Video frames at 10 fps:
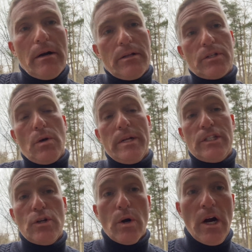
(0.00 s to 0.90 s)
So
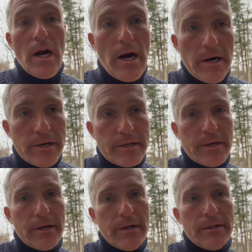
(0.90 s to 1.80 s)
it's your heart
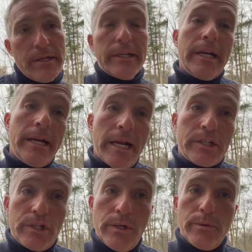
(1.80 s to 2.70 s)
that
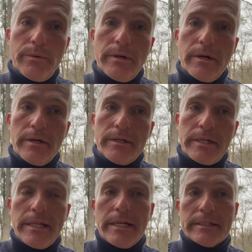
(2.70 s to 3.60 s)
connects you
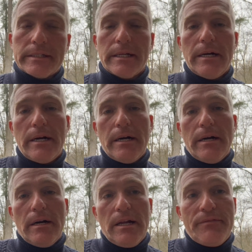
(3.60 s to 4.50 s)
to this.
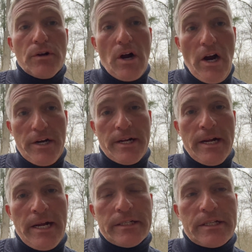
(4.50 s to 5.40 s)
If your heart
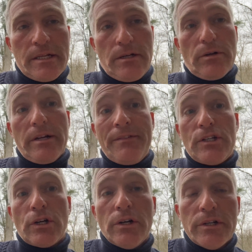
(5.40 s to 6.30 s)
connects to the Lord, if it
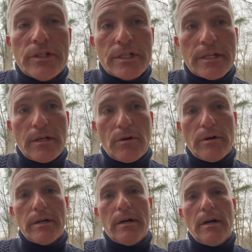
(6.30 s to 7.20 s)
turns to the
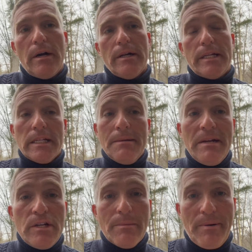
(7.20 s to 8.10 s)
Lord, doesn't
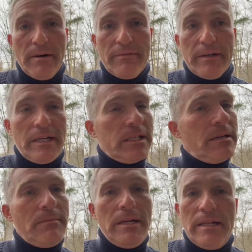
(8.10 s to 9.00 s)
mean you're perfect.
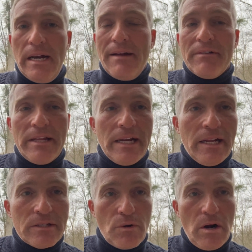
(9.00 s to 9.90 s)
Doesn't mean that everything
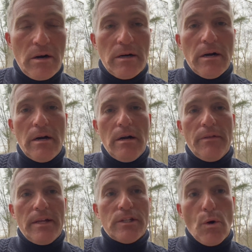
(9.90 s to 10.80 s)
is wrong
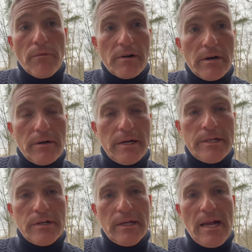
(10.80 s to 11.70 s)
is over
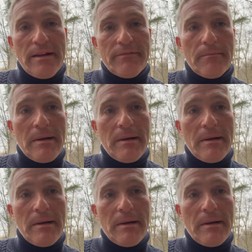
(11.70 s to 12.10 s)
in your life.